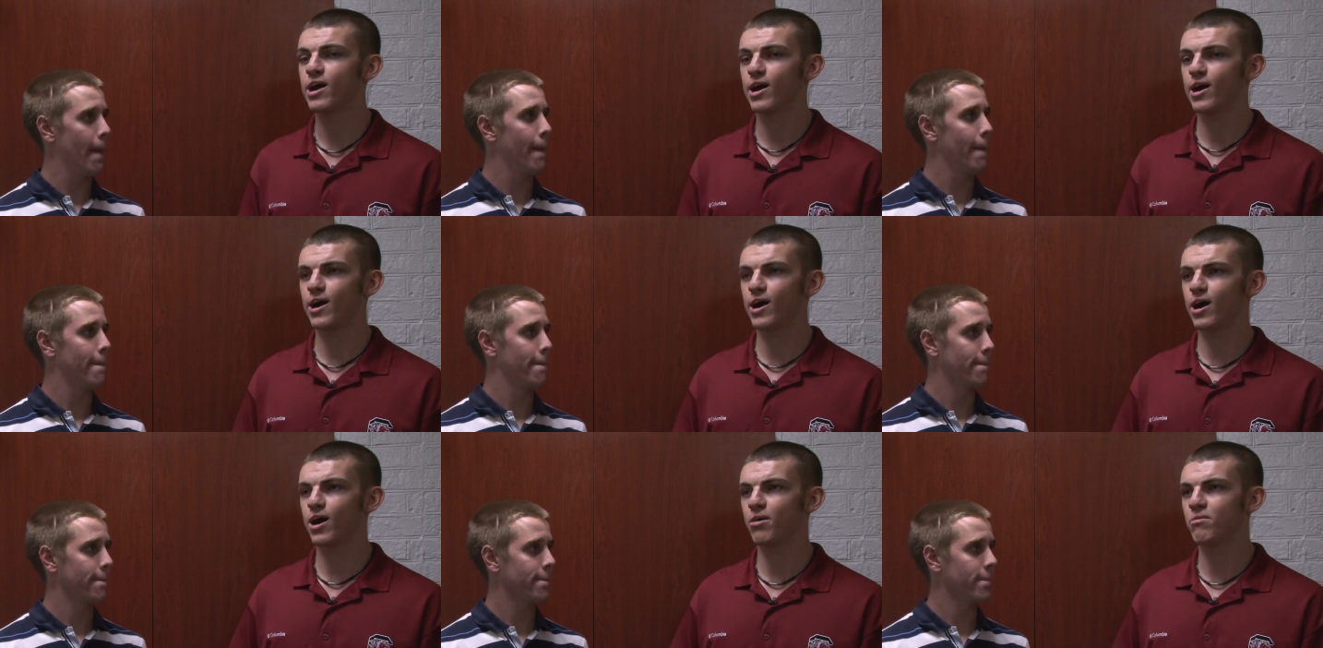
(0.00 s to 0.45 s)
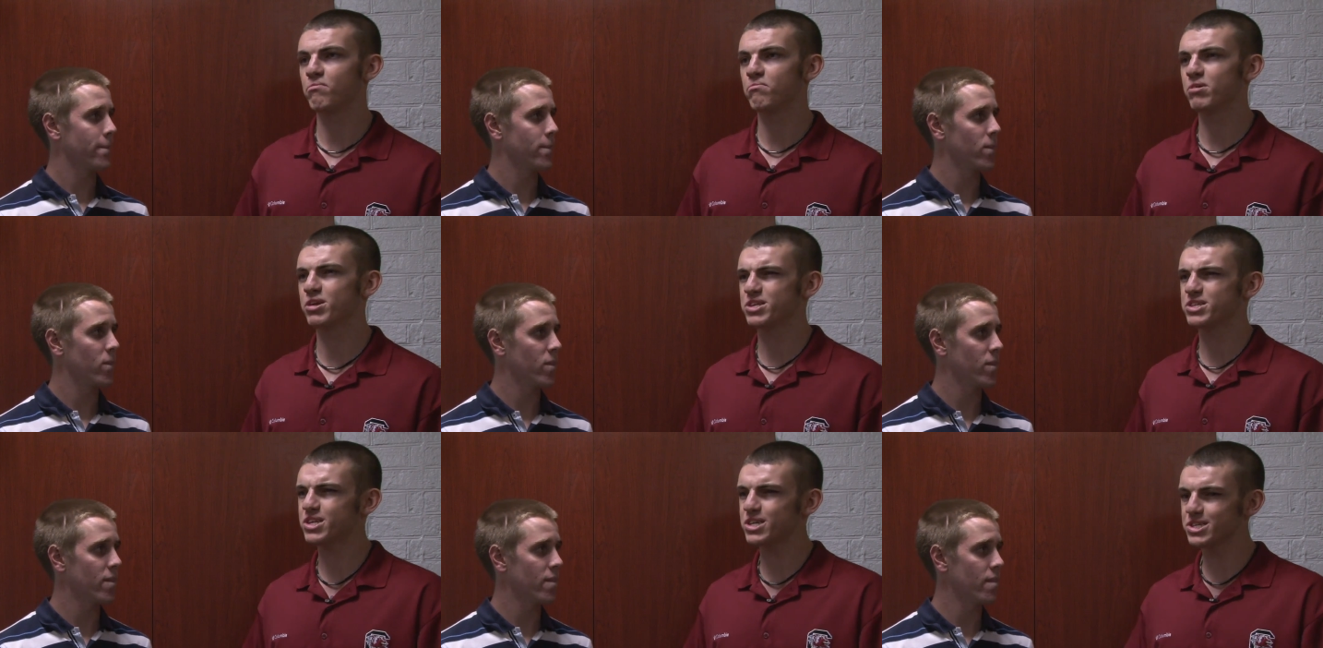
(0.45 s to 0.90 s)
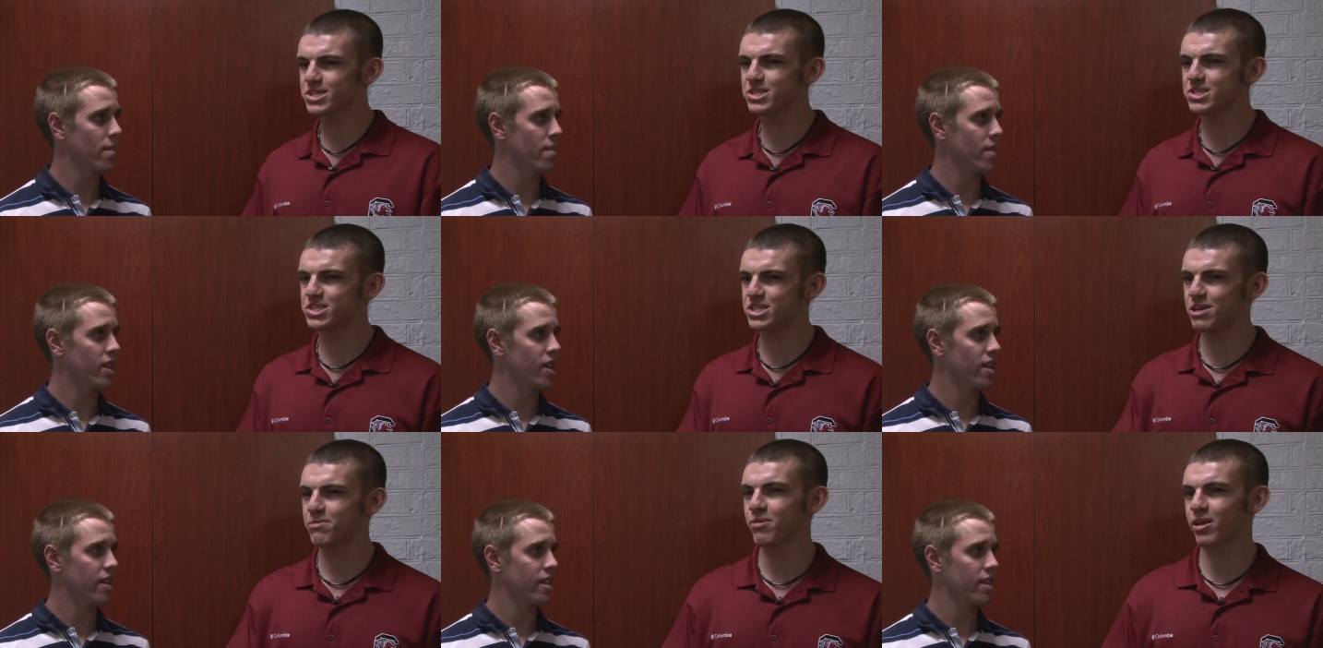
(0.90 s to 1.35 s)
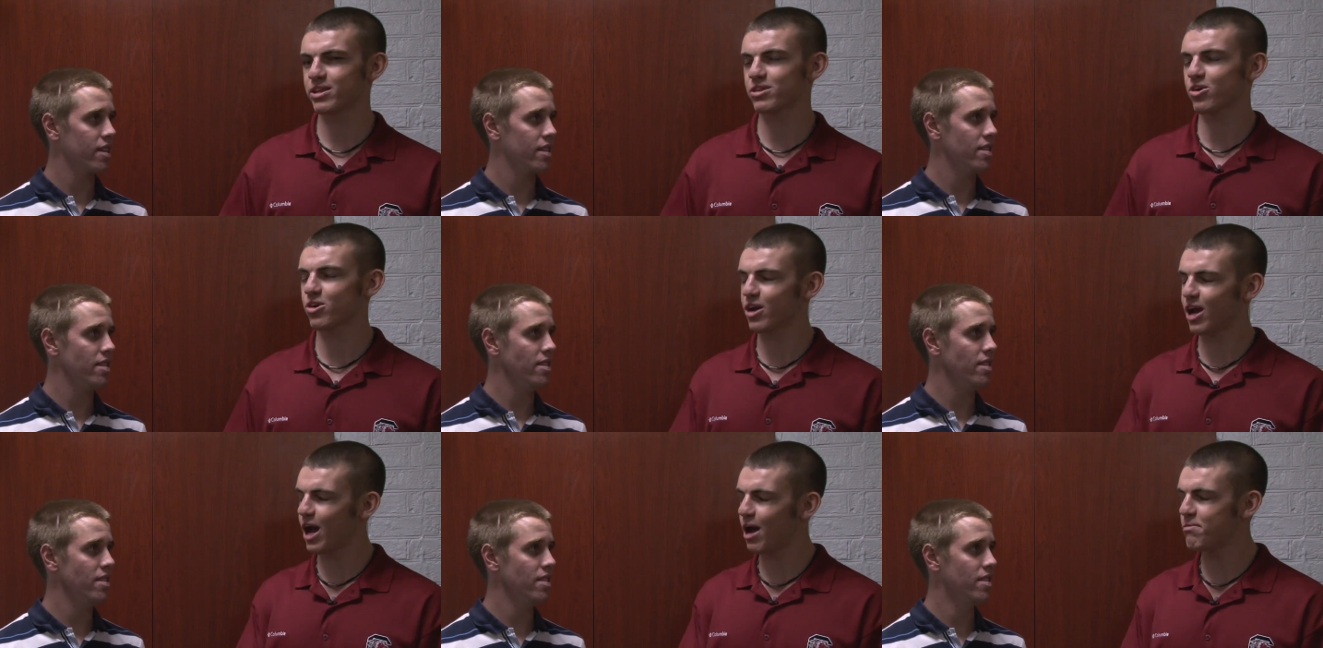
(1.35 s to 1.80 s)
Speaker 1: um, but it doesn't seem like they're
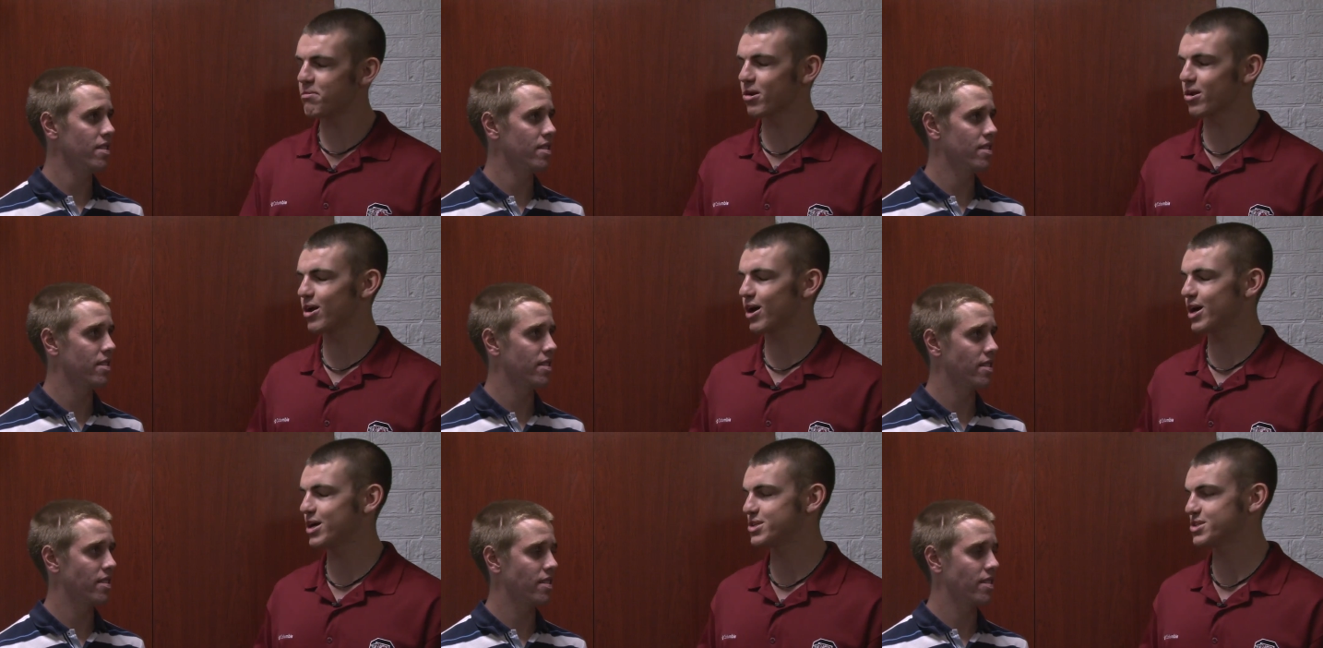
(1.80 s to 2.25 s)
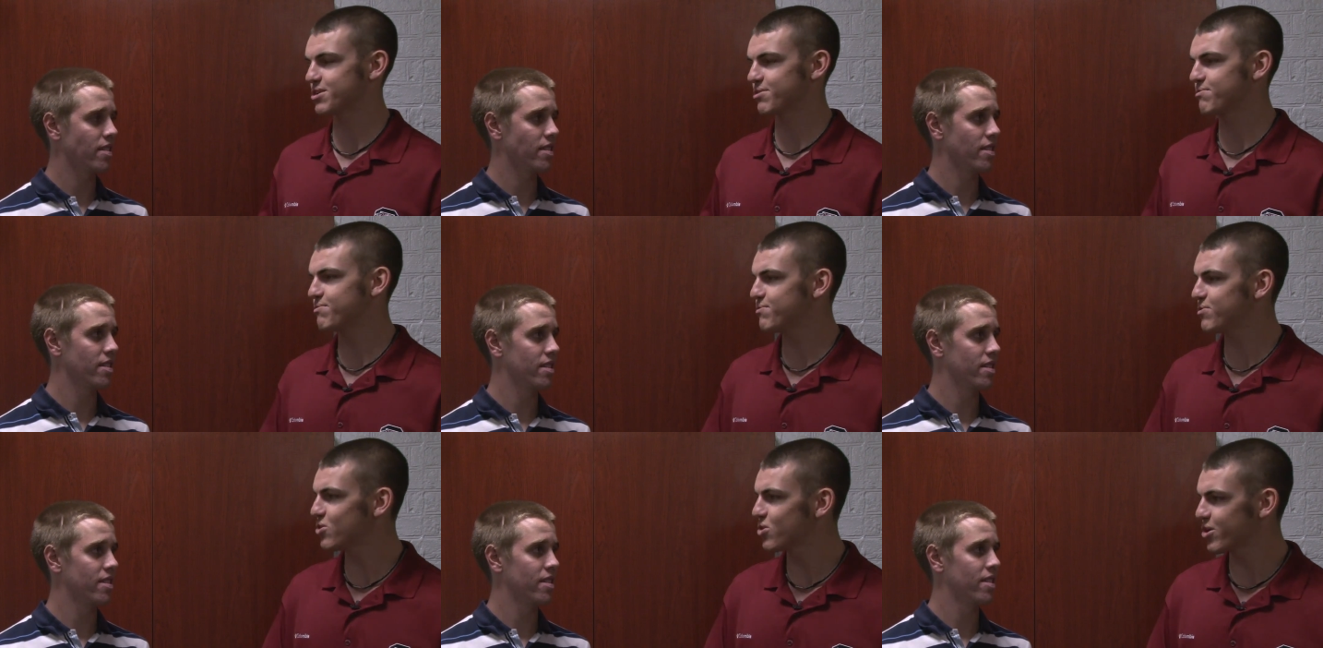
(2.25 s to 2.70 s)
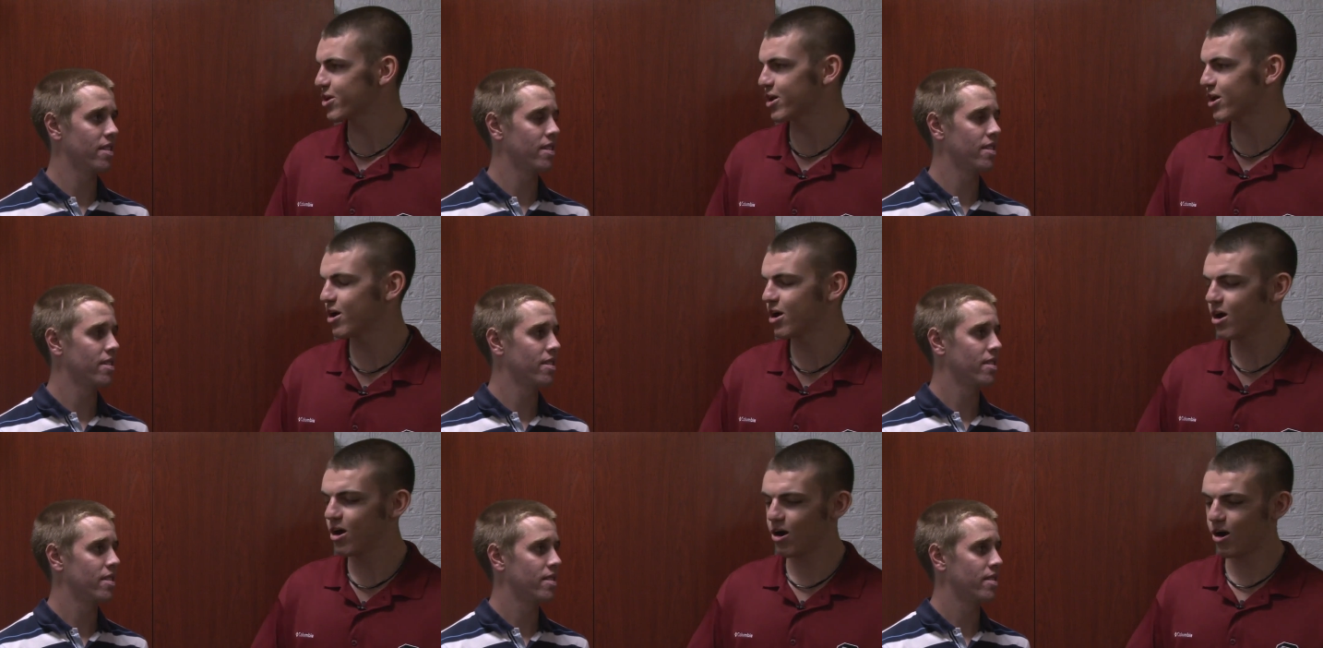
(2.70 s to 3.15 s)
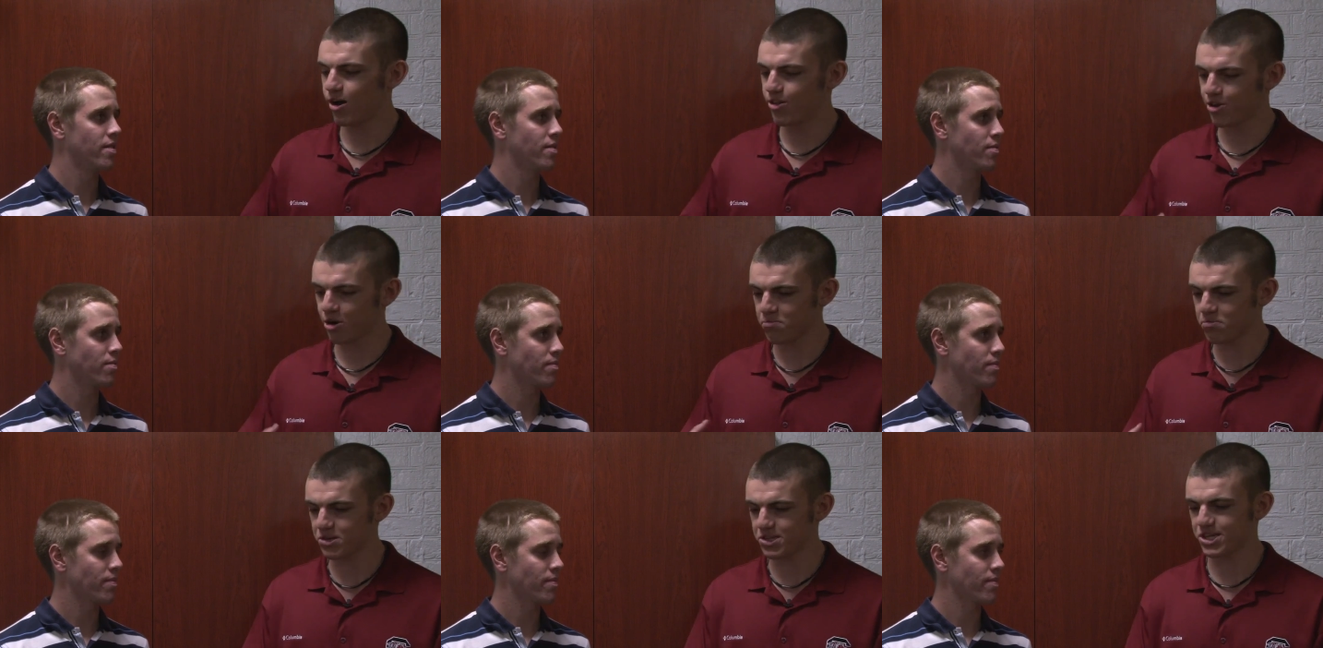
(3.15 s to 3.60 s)
capitalizing fully on
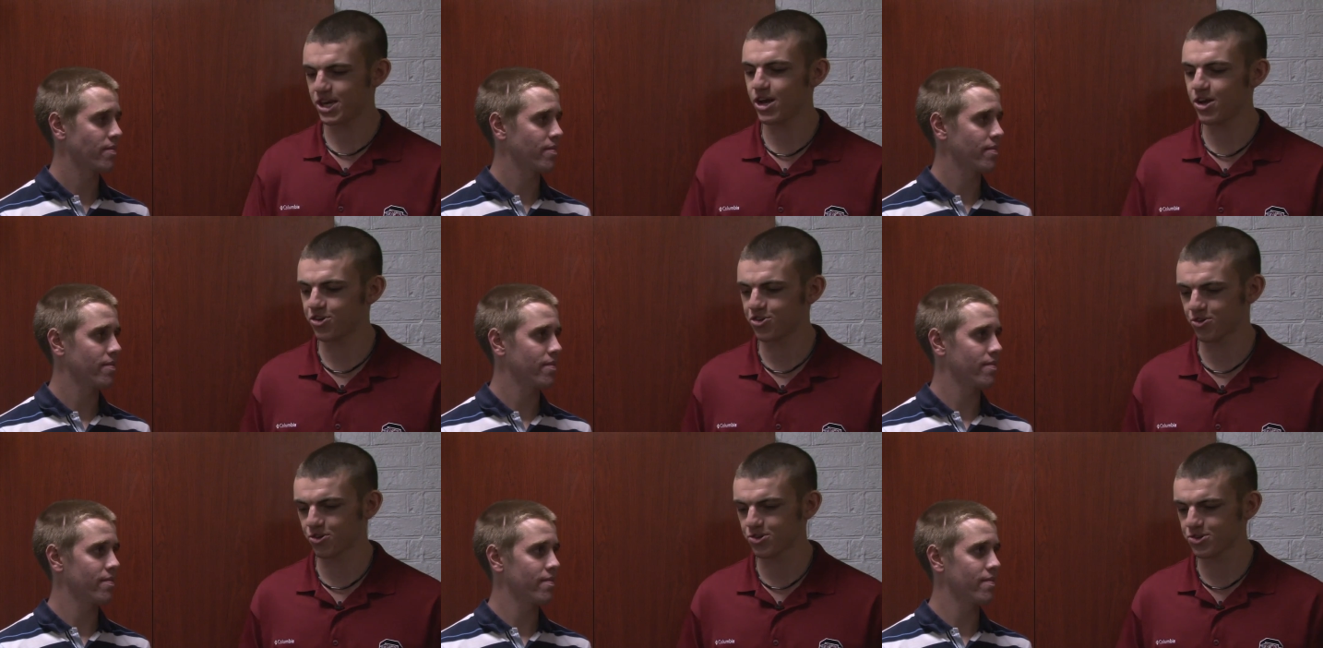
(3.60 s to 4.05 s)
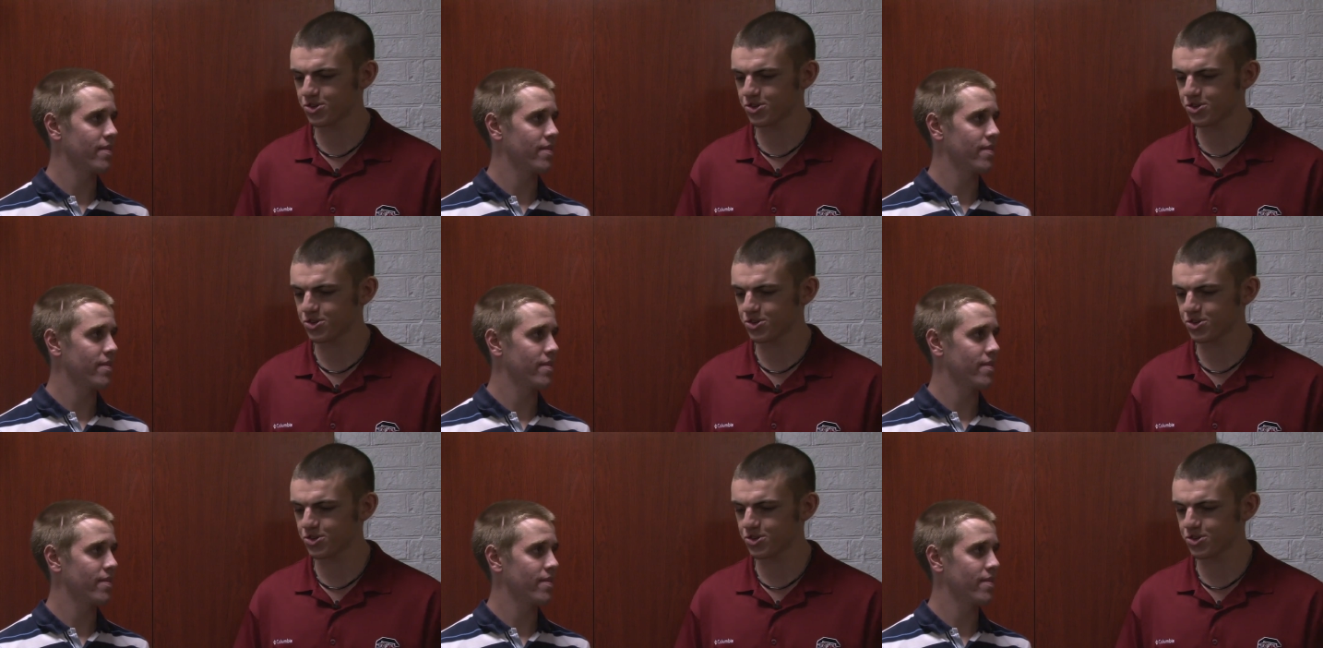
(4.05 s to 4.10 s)
their potential.